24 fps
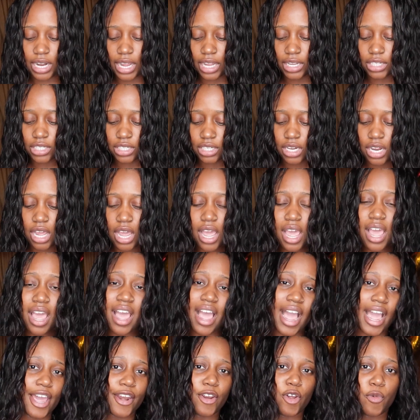next.
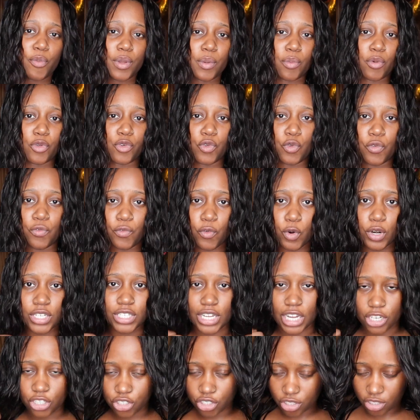I know people do 4
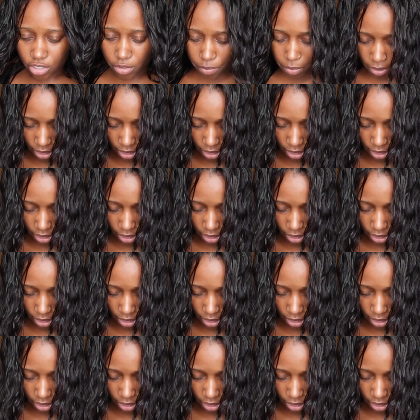sections,